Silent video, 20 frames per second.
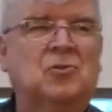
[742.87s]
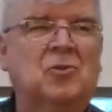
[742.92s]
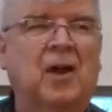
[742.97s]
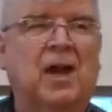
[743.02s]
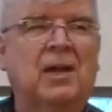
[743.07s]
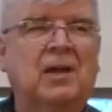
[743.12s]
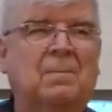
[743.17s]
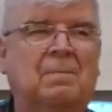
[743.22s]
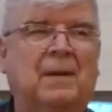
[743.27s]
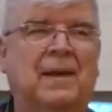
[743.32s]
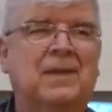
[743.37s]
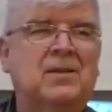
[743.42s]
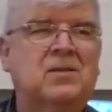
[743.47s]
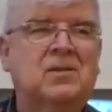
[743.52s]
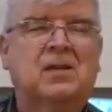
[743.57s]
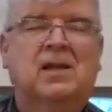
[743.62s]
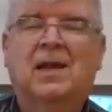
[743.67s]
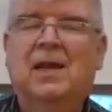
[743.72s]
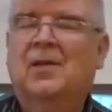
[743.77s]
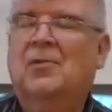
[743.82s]
trying to piece
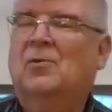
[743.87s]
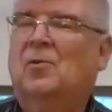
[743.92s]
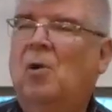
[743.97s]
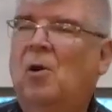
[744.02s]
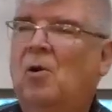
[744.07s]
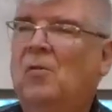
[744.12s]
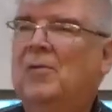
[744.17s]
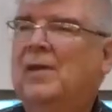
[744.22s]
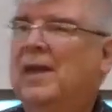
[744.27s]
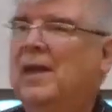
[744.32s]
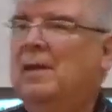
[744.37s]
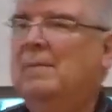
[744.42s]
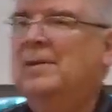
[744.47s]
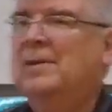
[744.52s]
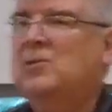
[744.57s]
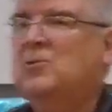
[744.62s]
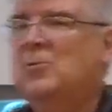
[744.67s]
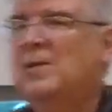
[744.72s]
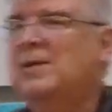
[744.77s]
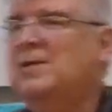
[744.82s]
together all the
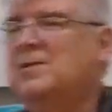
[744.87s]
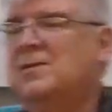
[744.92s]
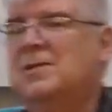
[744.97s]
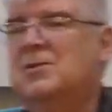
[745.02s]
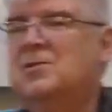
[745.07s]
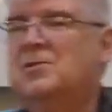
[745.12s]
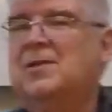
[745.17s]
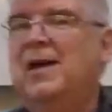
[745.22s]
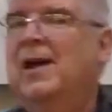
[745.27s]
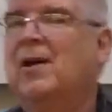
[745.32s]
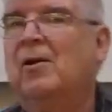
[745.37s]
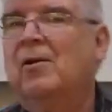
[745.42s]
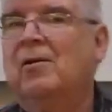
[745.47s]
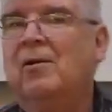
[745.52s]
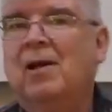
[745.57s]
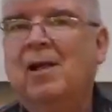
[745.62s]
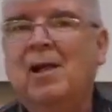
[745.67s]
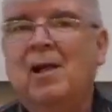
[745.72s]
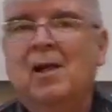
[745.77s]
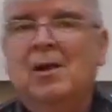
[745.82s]
imageries that's
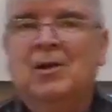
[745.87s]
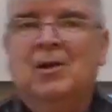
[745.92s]
there.